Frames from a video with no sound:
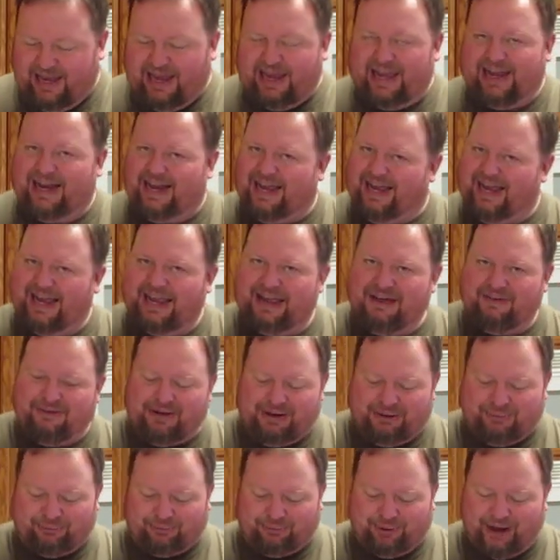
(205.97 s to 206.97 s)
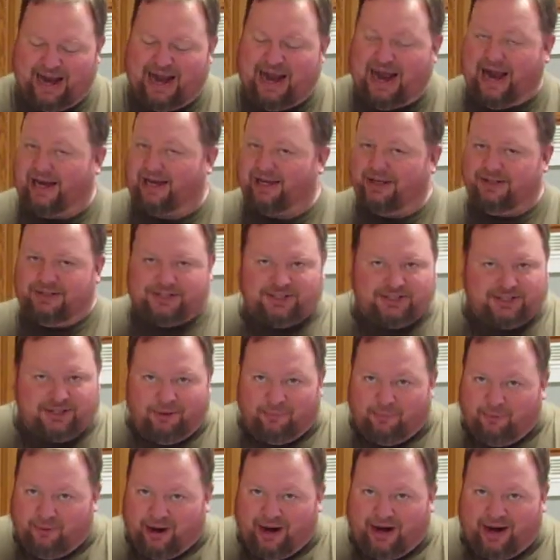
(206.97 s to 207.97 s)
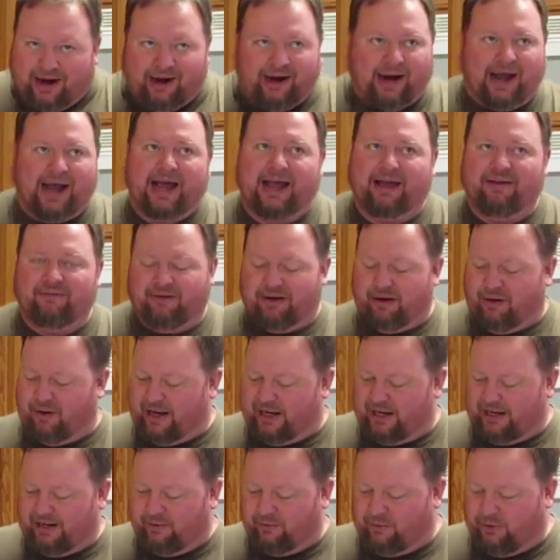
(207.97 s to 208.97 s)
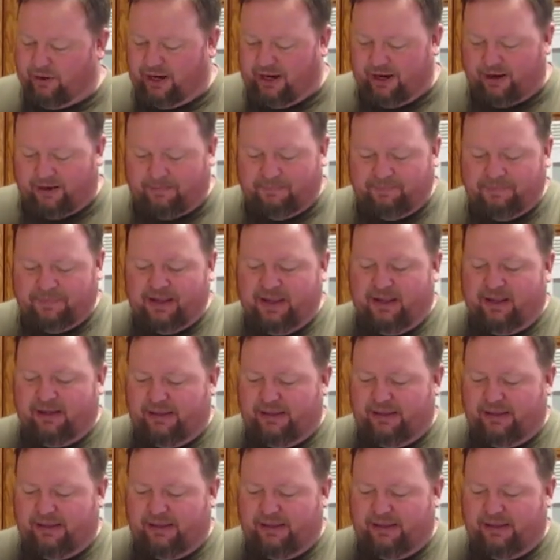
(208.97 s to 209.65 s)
and I have a rack somewhere, I have no idea where,